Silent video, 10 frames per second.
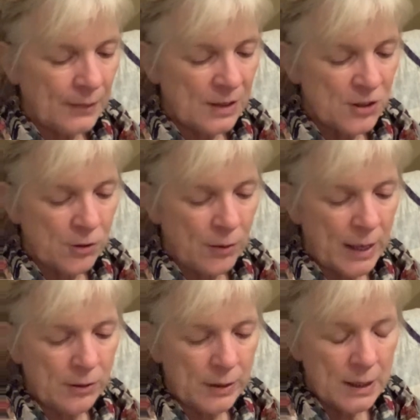To
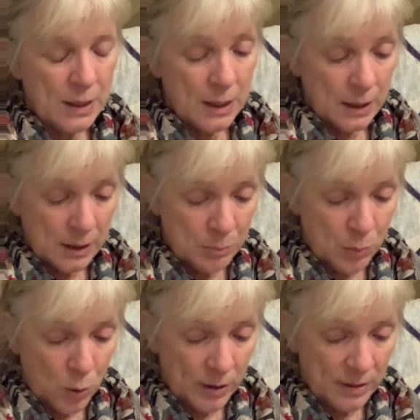Gregory, the
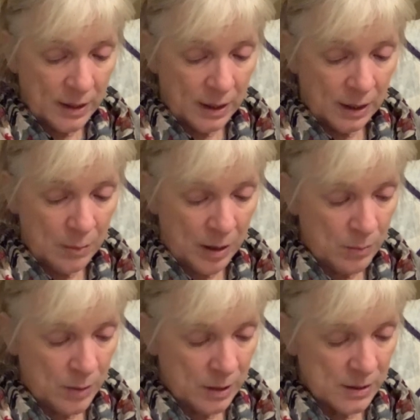important thing about
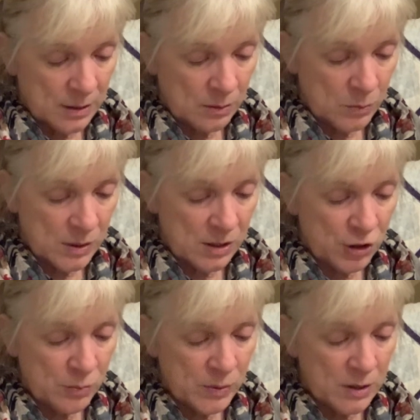Marta was that
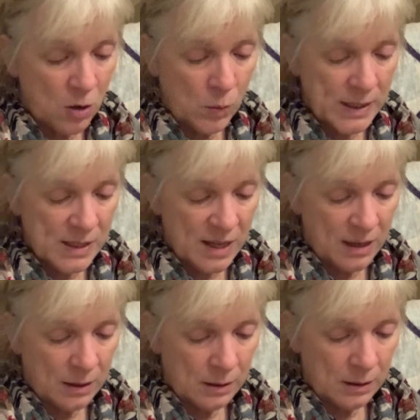she was always
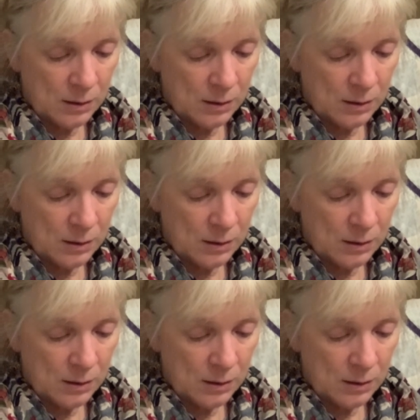there.